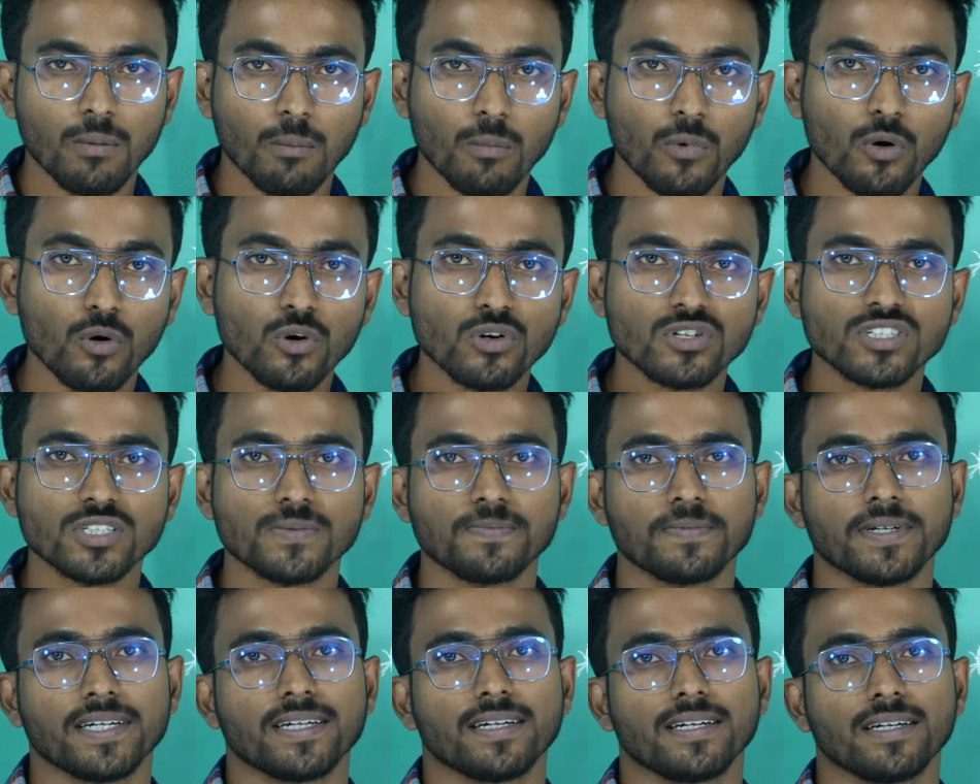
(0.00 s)
more
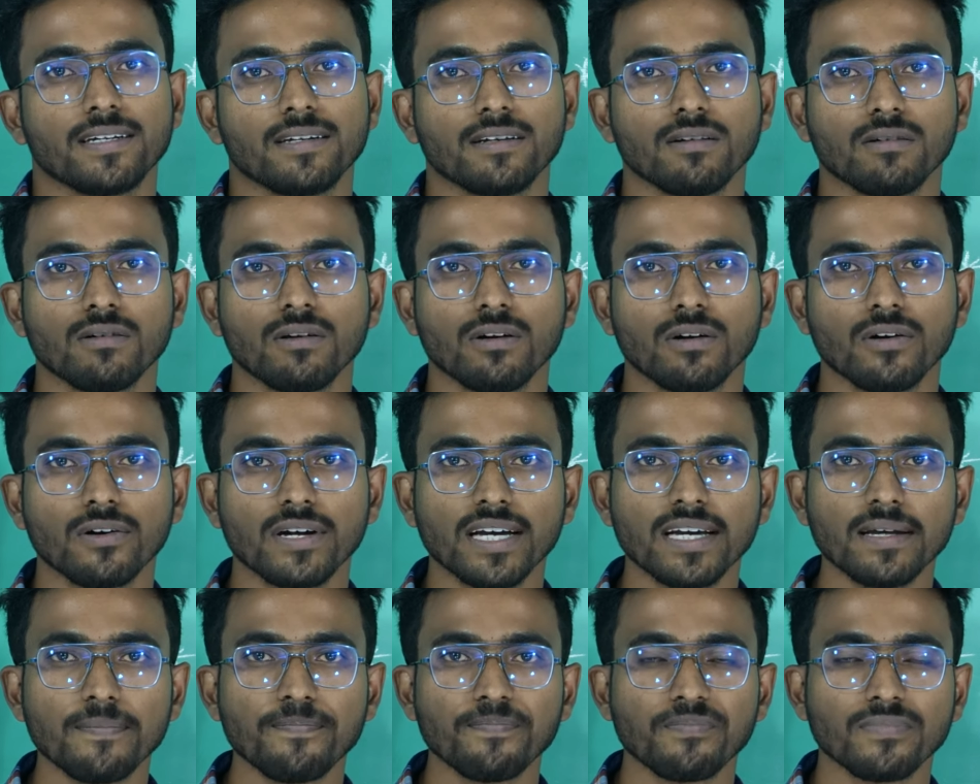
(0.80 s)
speed.
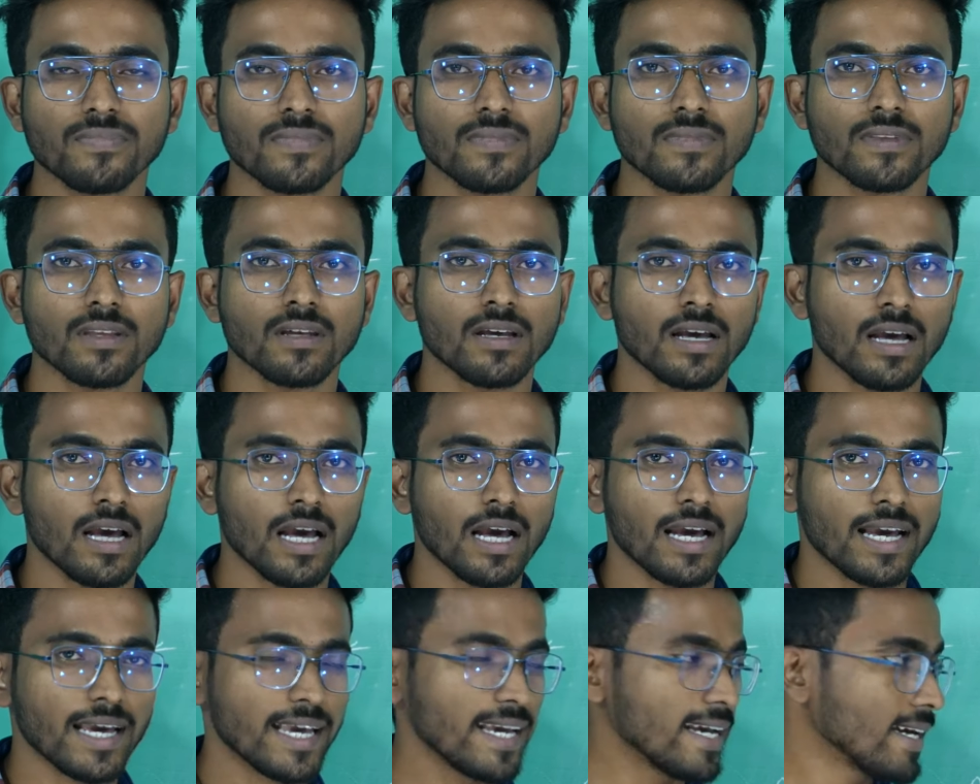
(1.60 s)
Okay,
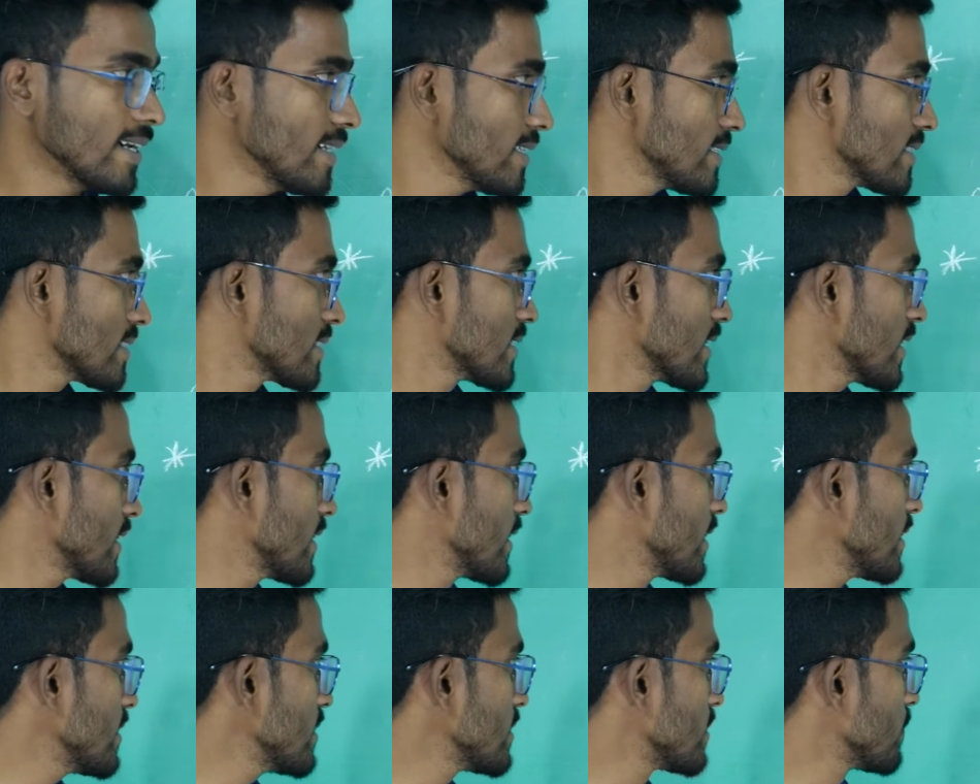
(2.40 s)
here see
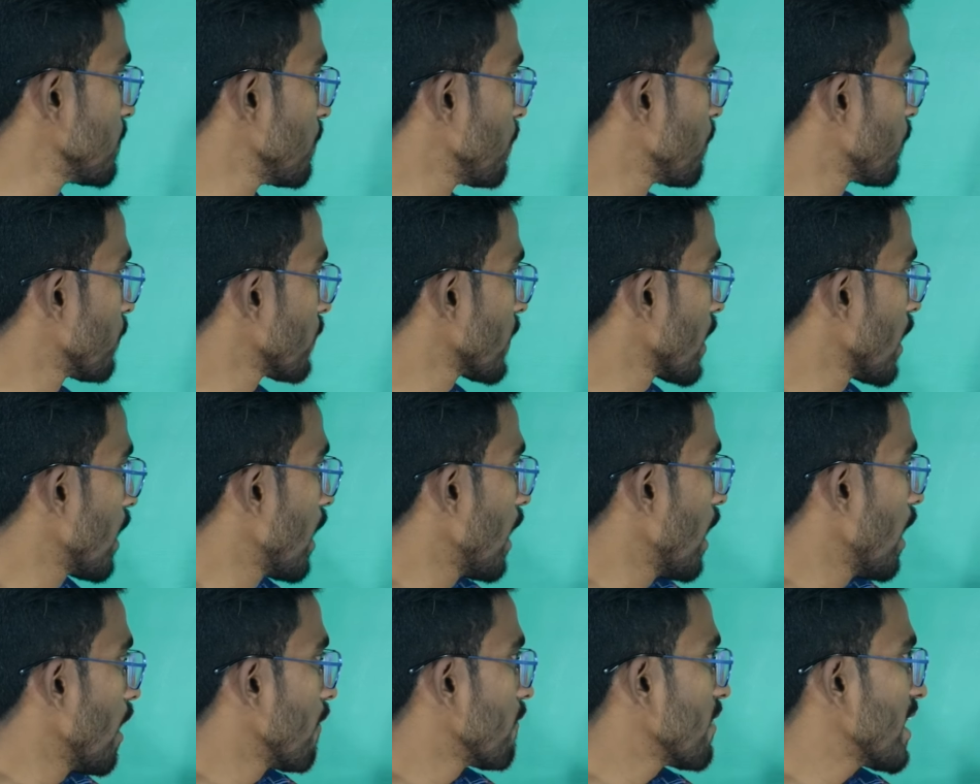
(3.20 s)
this,
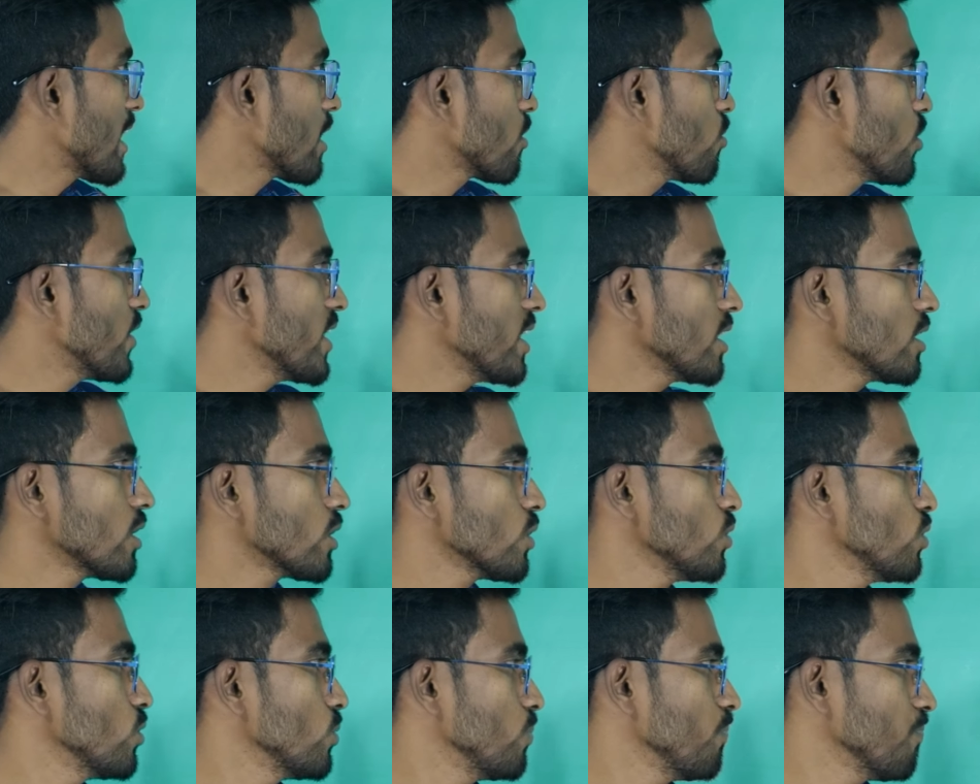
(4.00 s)
we are
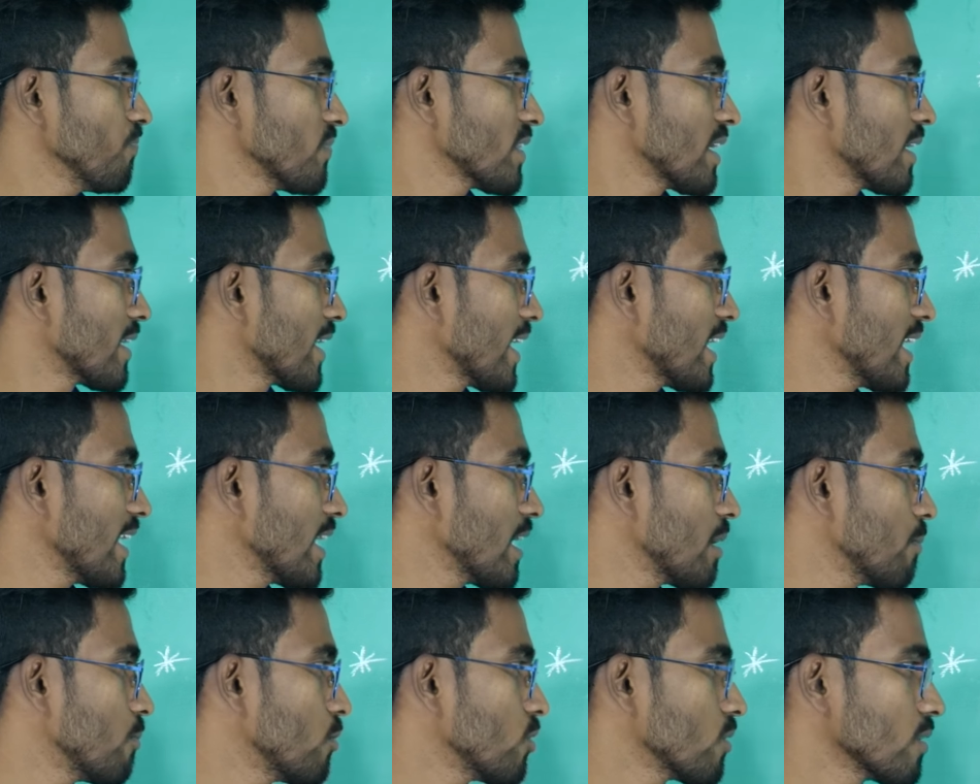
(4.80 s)
going to
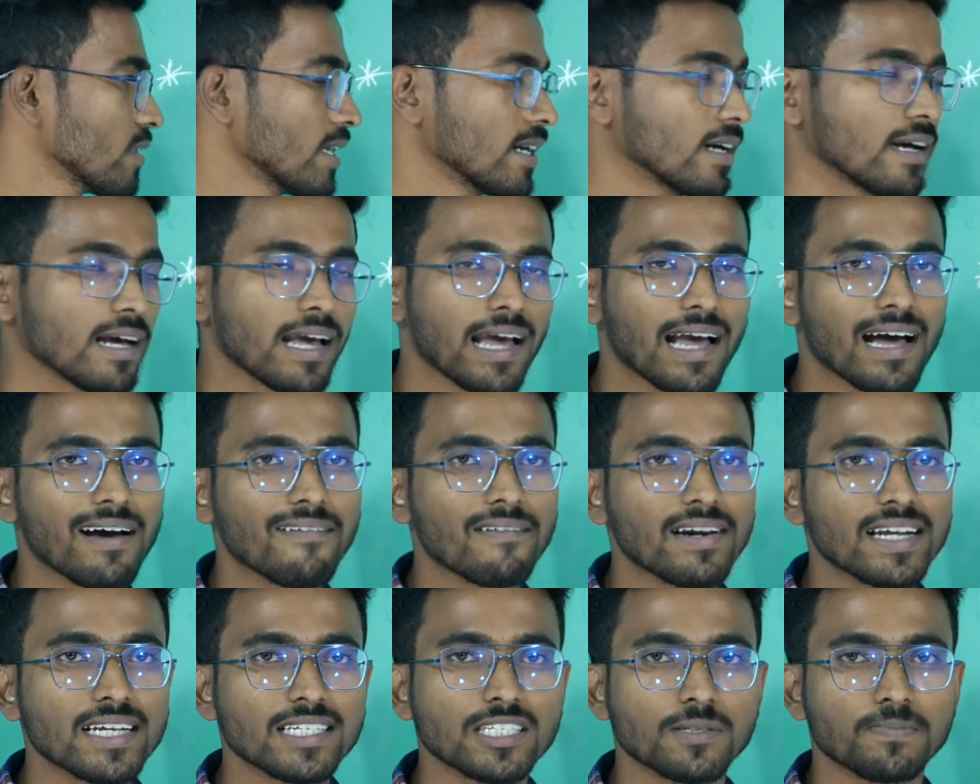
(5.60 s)
telling about the
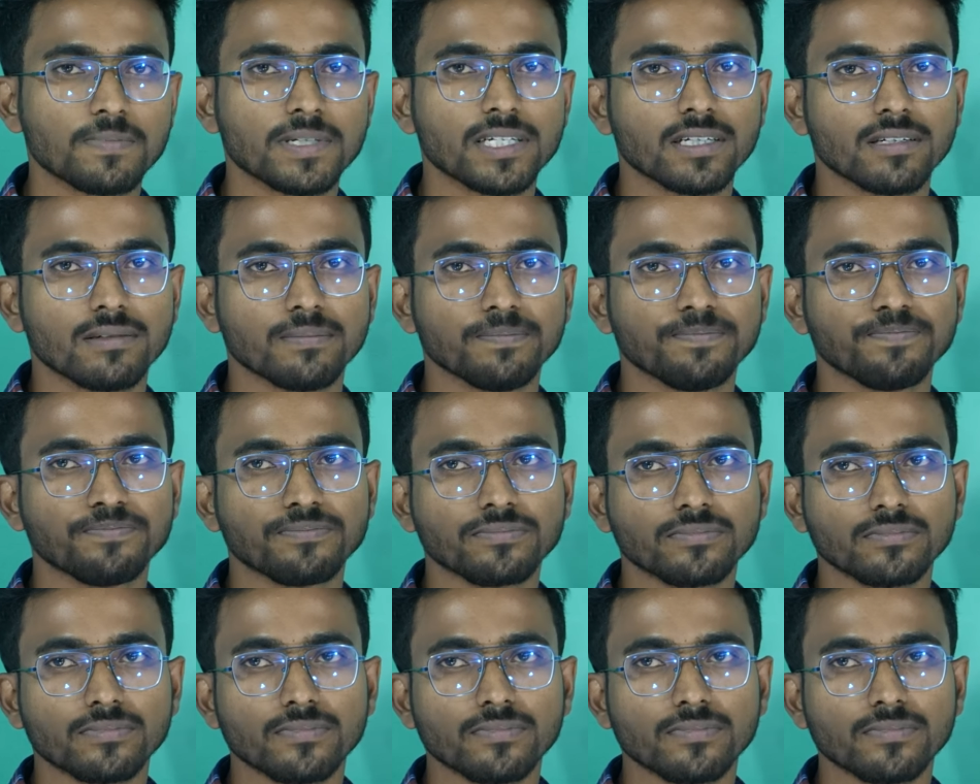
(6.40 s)
average speed.